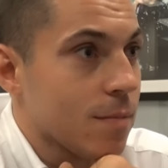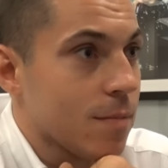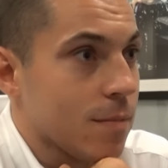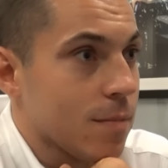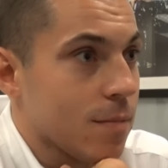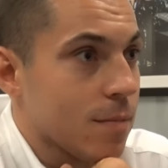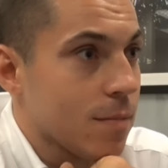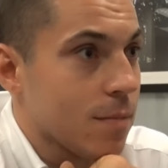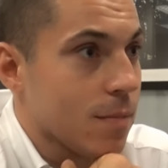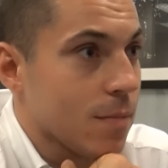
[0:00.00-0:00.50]
What's
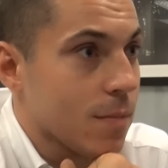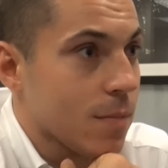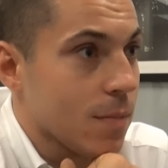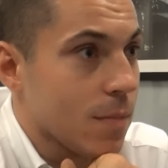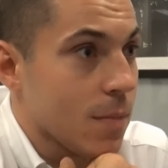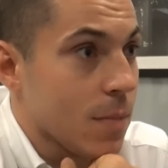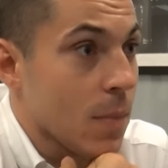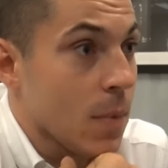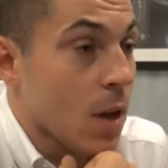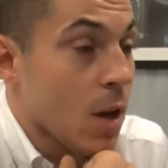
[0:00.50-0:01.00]
the Twitter
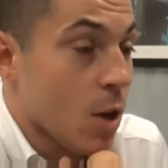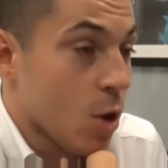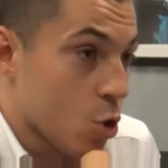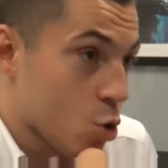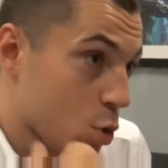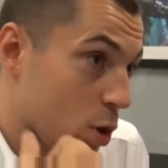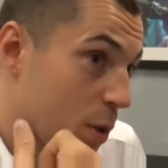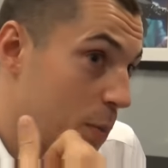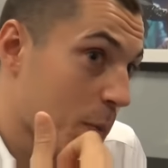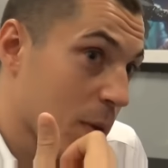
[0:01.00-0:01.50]
page, the
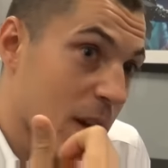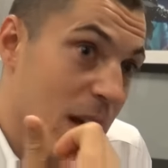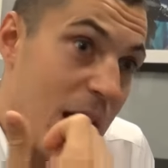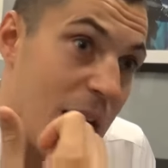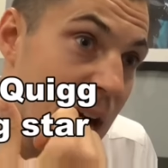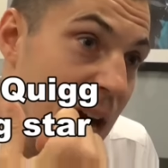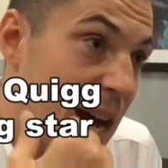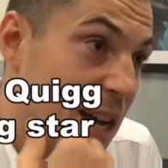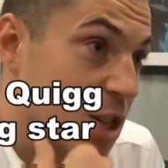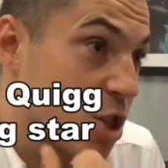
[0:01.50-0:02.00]
website,
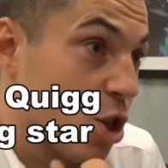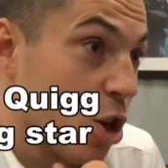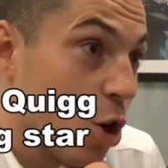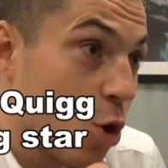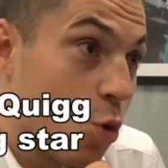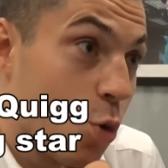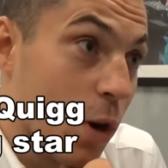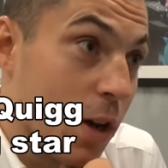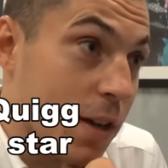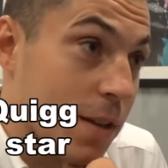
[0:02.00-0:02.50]
Instagram? At Scott
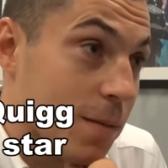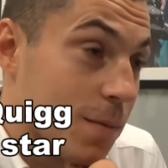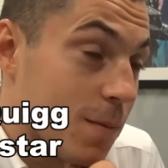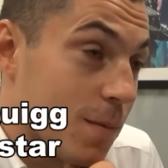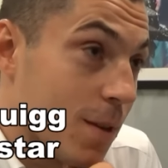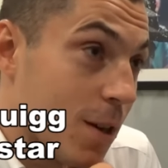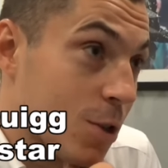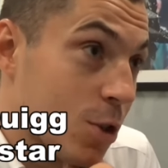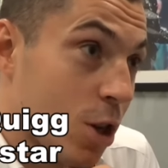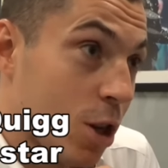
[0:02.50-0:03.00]
Quigg
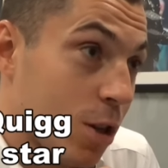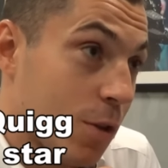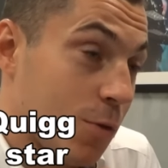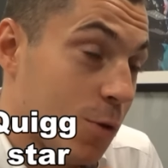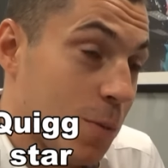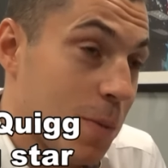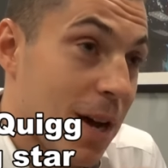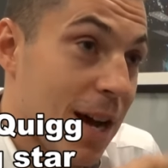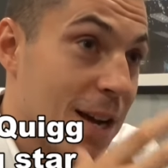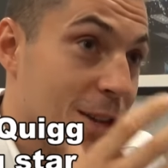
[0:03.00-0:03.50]
on all of
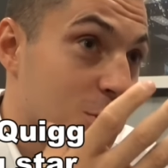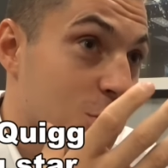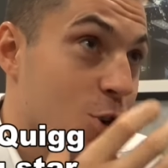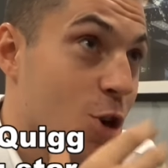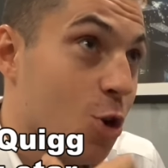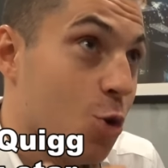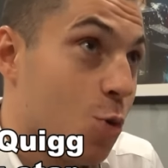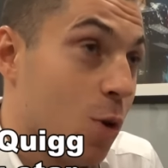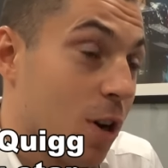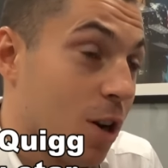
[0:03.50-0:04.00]
them. At
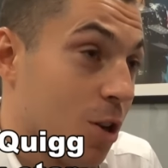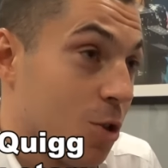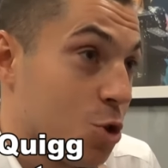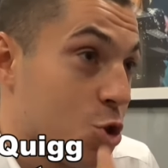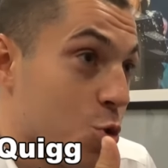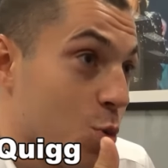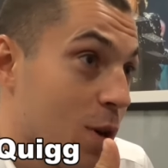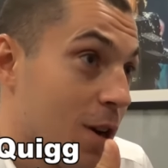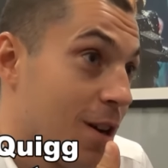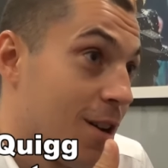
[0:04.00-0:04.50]
Scott Quigg on
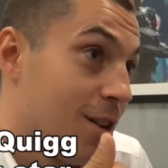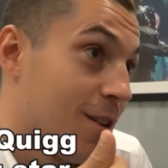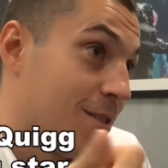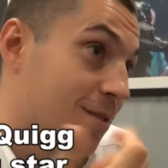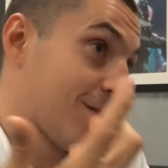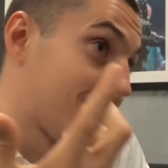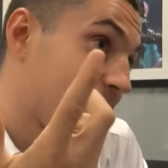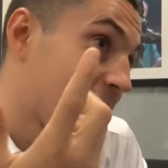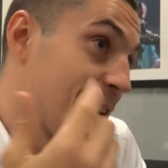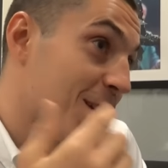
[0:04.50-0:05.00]
Twitter,
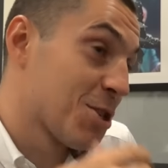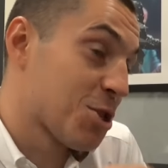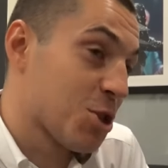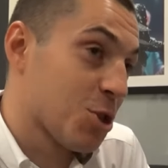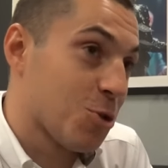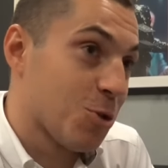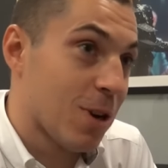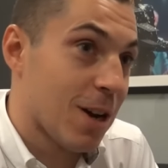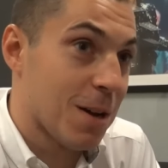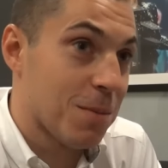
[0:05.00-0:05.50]

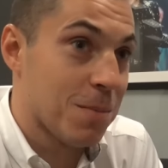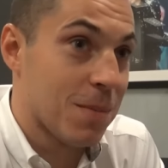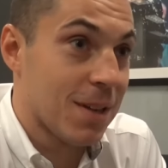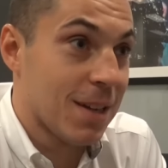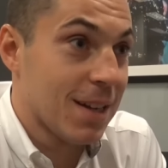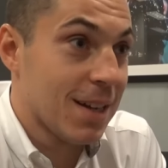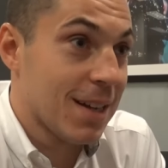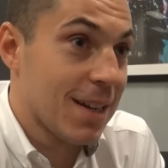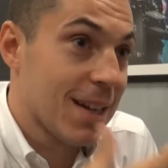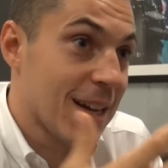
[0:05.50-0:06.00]
Instagram,
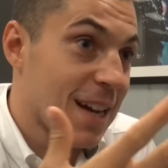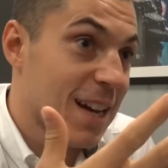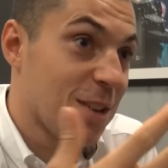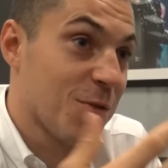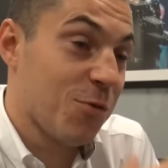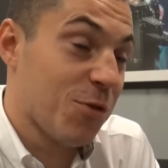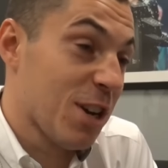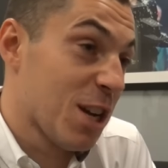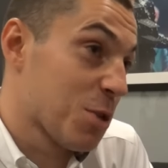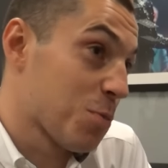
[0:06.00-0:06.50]
um,
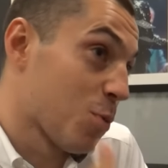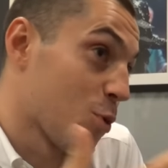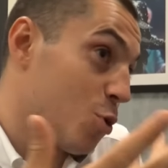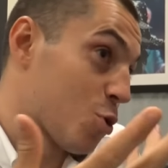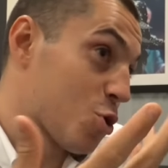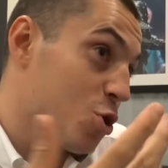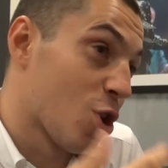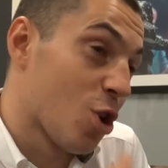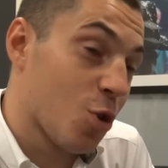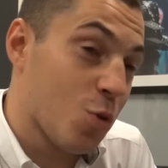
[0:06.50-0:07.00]
Facebook,
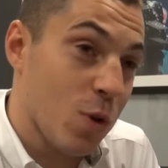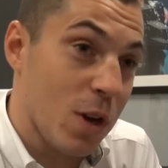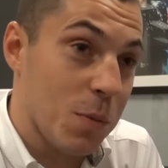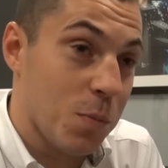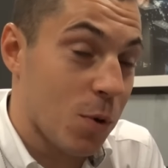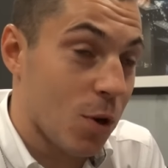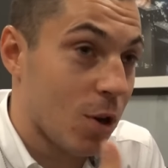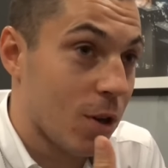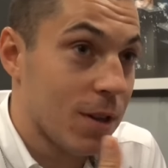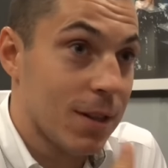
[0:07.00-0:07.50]
Scott Quigg.
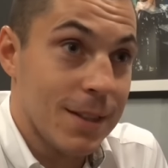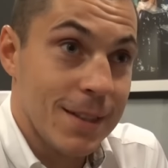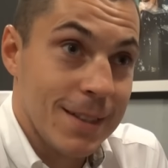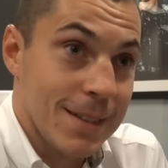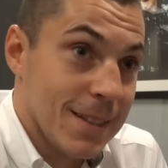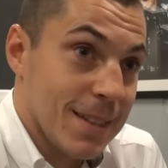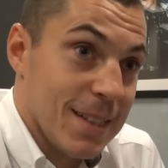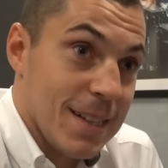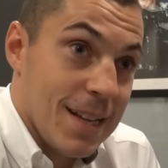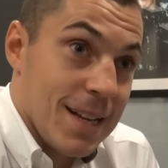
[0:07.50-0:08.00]

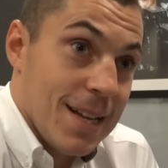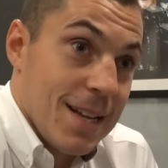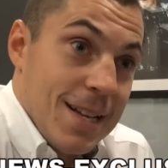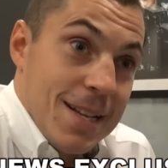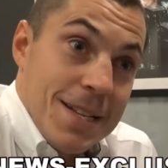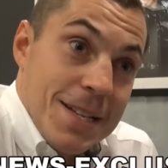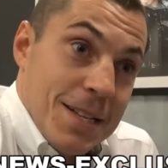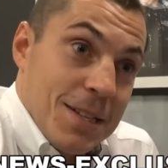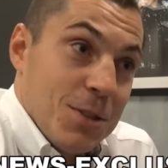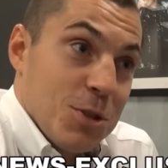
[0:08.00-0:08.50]

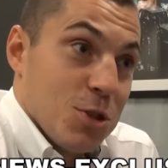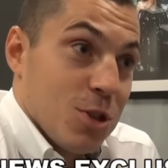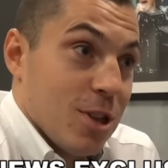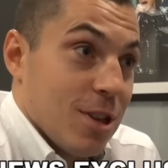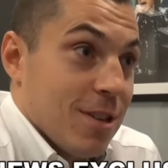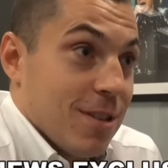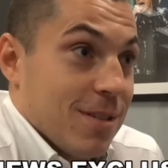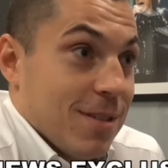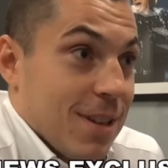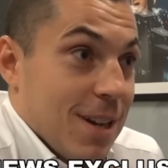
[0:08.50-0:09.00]
But, you
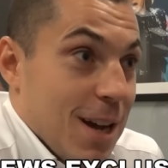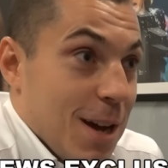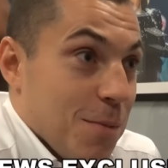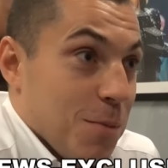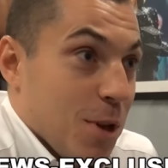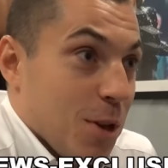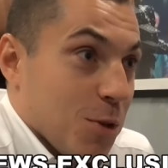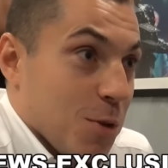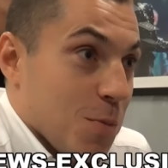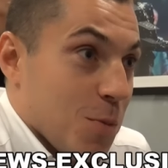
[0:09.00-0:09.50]
know, I'm
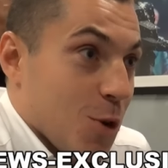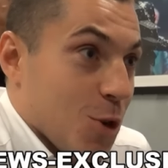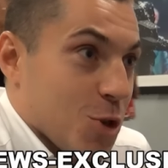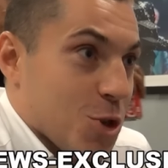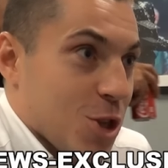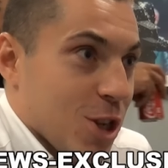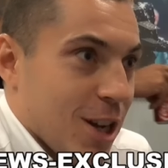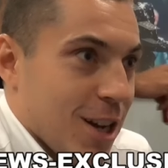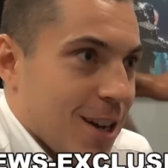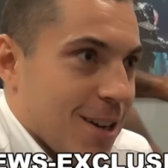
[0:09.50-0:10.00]
not the
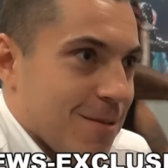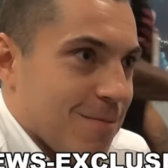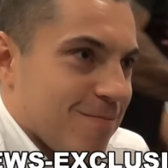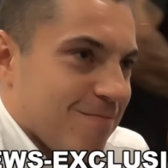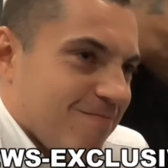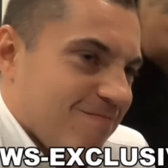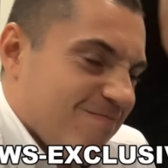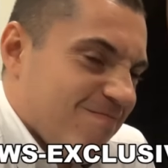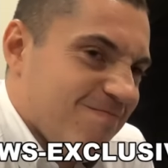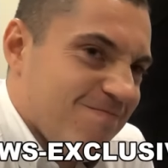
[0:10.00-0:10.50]
most, um,
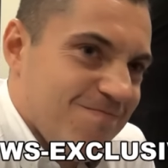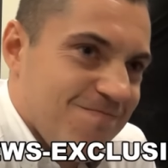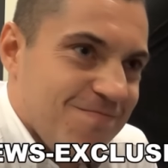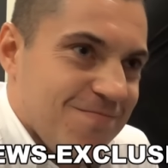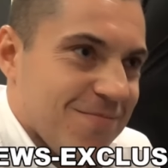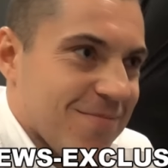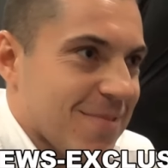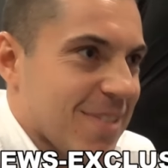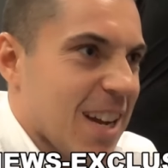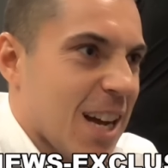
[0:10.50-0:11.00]

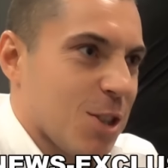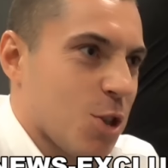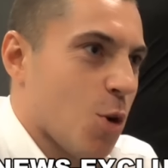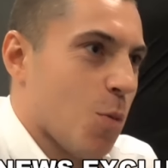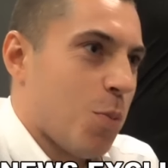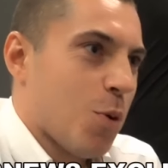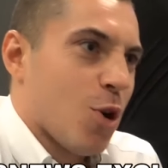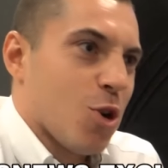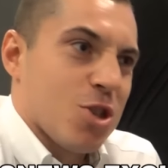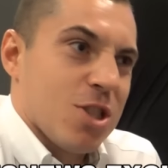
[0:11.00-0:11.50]
I
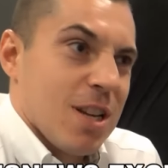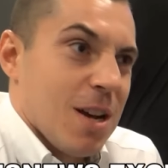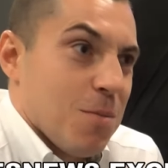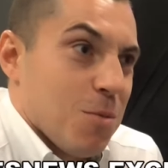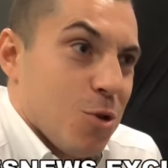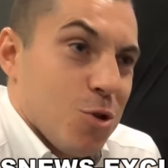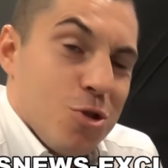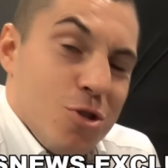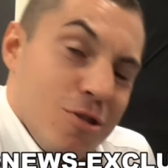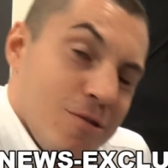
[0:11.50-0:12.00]
don't post that
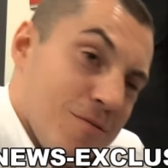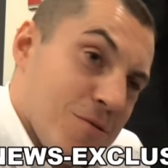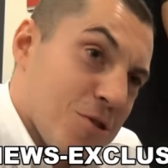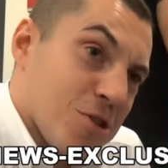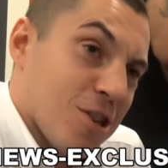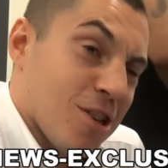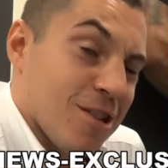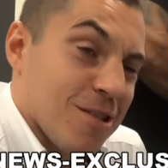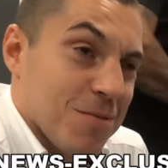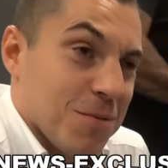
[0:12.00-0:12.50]
much,
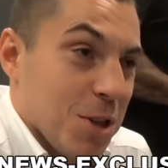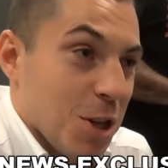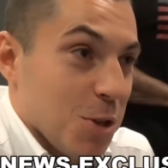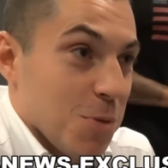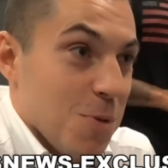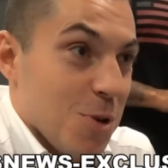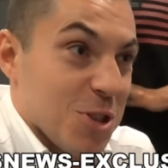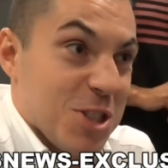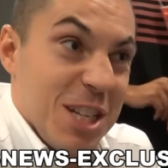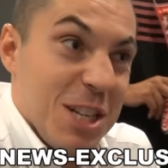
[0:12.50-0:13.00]
so I'm not the
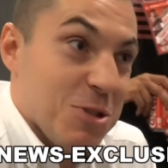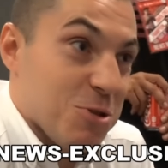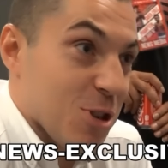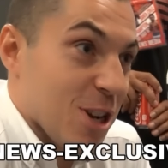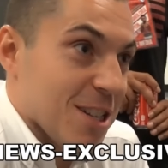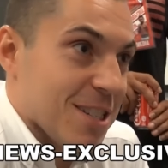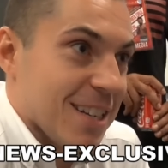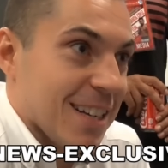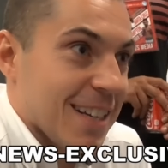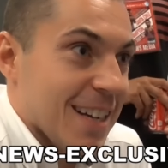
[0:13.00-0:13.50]
most
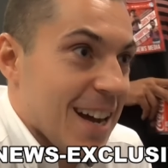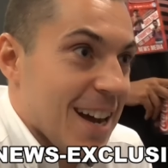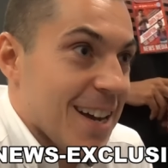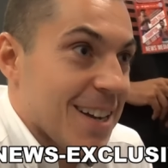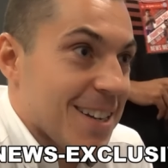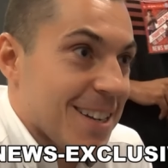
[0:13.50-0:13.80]
interesting guy.